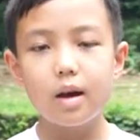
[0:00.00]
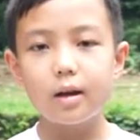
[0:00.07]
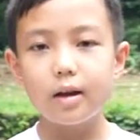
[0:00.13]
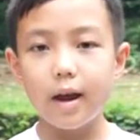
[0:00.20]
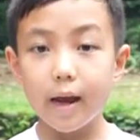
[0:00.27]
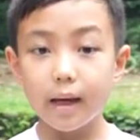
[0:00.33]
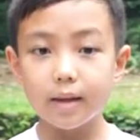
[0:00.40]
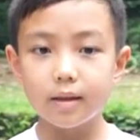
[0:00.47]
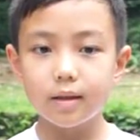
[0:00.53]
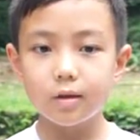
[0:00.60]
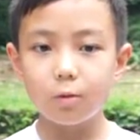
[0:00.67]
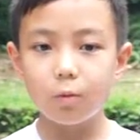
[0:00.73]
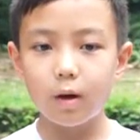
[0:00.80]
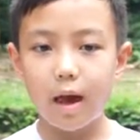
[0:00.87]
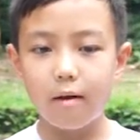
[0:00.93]

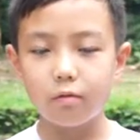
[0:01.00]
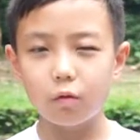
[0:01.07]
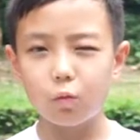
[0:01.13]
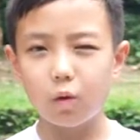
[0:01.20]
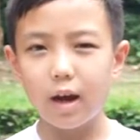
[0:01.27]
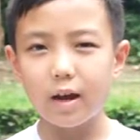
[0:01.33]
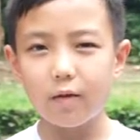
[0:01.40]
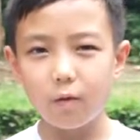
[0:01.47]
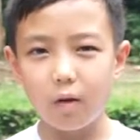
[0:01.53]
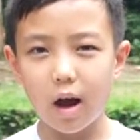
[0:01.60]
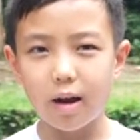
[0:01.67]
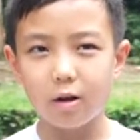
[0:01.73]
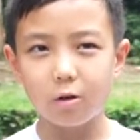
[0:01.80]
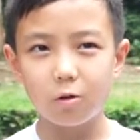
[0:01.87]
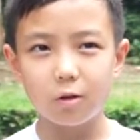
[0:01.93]
Next, we have the white
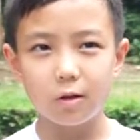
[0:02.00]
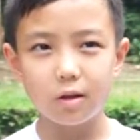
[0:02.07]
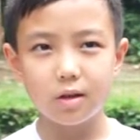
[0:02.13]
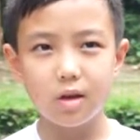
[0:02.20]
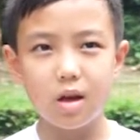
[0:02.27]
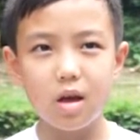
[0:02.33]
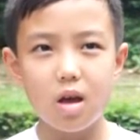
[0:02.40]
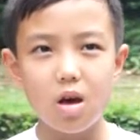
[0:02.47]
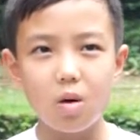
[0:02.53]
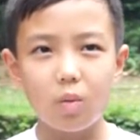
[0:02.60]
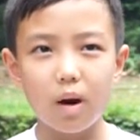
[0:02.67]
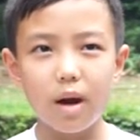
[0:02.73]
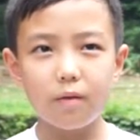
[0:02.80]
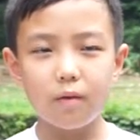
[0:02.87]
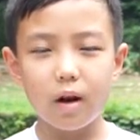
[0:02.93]
rhinos.
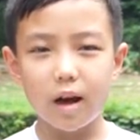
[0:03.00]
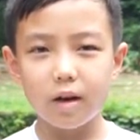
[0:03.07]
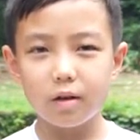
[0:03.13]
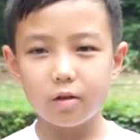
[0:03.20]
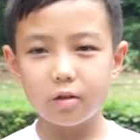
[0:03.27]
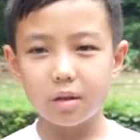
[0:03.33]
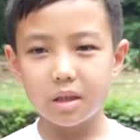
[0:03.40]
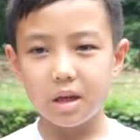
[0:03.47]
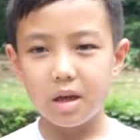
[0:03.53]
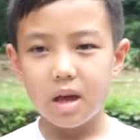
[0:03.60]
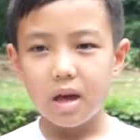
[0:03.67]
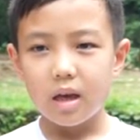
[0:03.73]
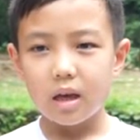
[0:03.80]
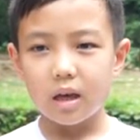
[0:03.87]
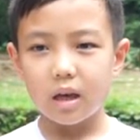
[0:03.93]
White rhinos
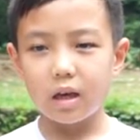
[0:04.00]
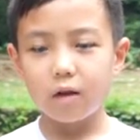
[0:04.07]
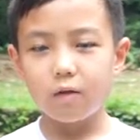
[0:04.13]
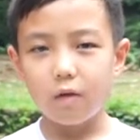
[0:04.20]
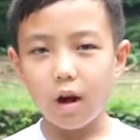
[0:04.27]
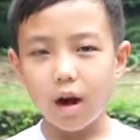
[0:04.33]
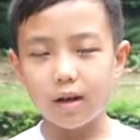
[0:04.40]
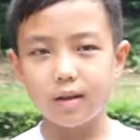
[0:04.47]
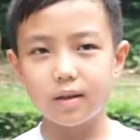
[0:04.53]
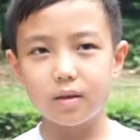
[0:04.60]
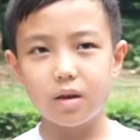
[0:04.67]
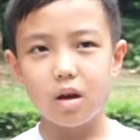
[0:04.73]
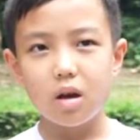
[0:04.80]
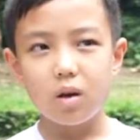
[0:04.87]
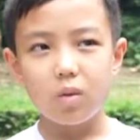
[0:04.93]
eat grass.
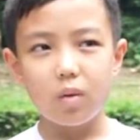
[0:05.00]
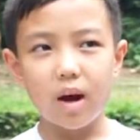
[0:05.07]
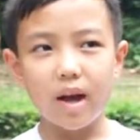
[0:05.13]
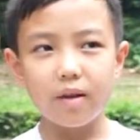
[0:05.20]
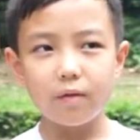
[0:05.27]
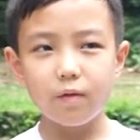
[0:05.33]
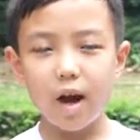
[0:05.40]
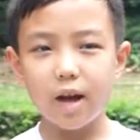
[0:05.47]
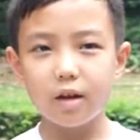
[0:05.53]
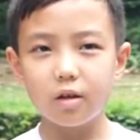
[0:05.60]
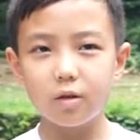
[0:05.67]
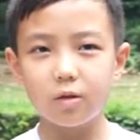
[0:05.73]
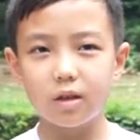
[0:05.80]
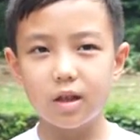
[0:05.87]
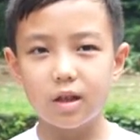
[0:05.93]
White
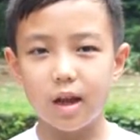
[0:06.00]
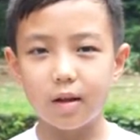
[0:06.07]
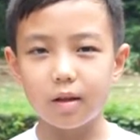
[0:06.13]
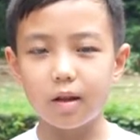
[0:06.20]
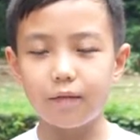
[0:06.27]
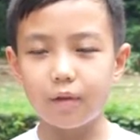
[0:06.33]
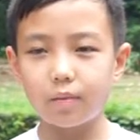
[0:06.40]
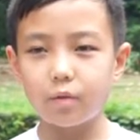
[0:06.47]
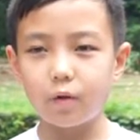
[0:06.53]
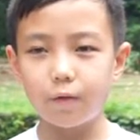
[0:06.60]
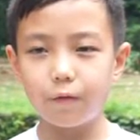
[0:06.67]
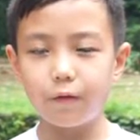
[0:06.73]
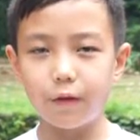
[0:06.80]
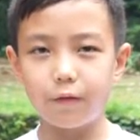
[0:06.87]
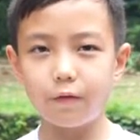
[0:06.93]
rhinos can live up to
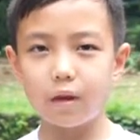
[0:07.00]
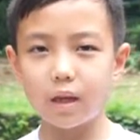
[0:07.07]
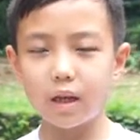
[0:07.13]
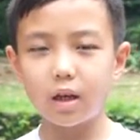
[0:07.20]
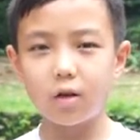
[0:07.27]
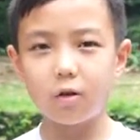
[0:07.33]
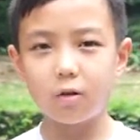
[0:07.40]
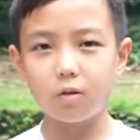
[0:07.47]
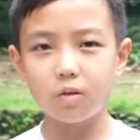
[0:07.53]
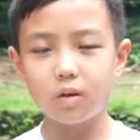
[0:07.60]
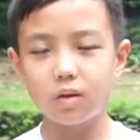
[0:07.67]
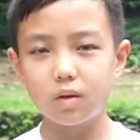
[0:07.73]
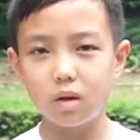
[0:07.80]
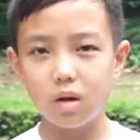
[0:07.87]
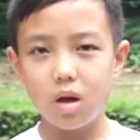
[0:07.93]
50
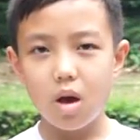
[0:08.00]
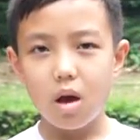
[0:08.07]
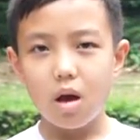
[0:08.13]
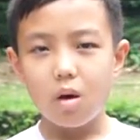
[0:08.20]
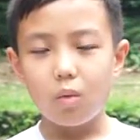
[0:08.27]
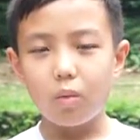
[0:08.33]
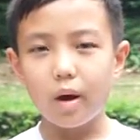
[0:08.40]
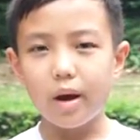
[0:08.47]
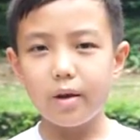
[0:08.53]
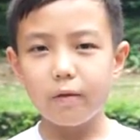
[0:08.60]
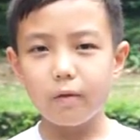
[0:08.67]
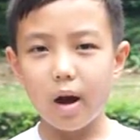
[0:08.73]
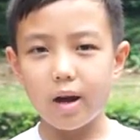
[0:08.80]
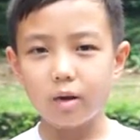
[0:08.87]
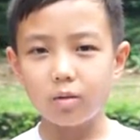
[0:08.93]
years. White
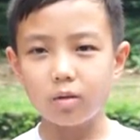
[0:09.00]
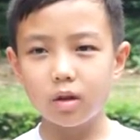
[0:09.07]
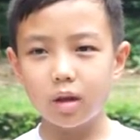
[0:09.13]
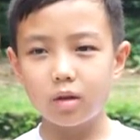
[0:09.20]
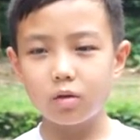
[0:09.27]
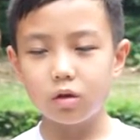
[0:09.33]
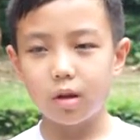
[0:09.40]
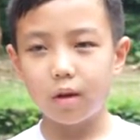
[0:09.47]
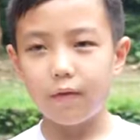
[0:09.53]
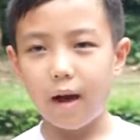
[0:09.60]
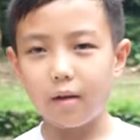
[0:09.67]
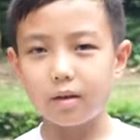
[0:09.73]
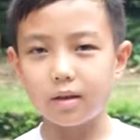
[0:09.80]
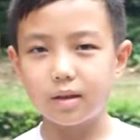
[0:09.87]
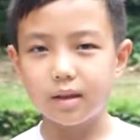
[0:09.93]
rhinos are usually
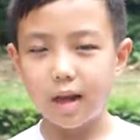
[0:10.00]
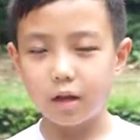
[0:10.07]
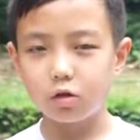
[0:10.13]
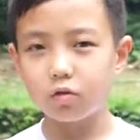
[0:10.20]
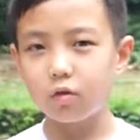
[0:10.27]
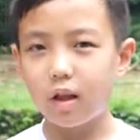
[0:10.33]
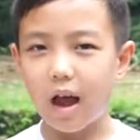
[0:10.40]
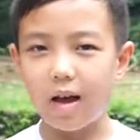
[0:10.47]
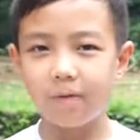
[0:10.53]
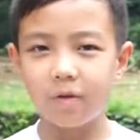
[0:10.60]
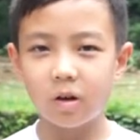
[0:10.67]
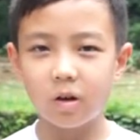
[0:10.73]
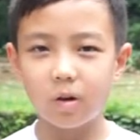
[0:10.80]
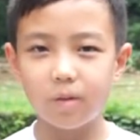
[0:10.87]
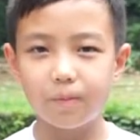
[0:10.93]
found in Central
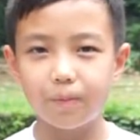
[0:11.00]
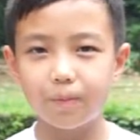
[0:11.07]
Africa.